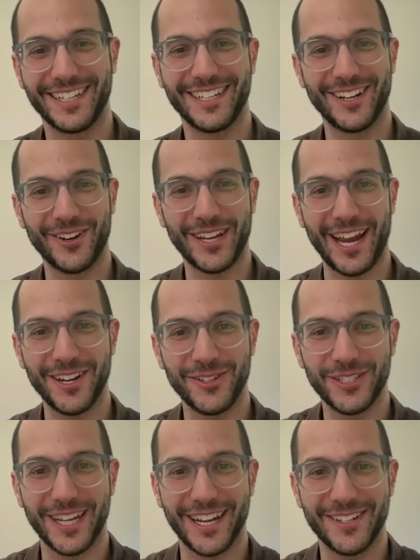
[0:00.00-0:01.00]
How do you
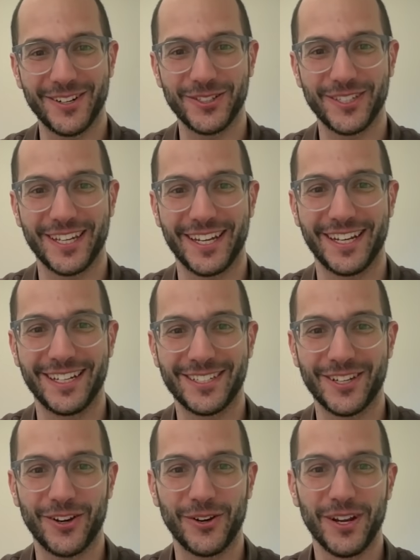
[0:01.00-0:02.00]
diagnose that? And
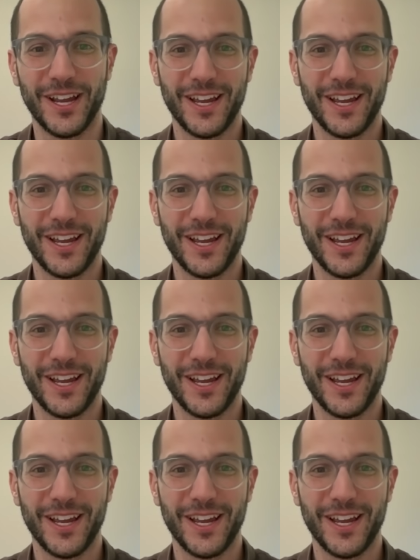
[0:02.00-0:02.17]
so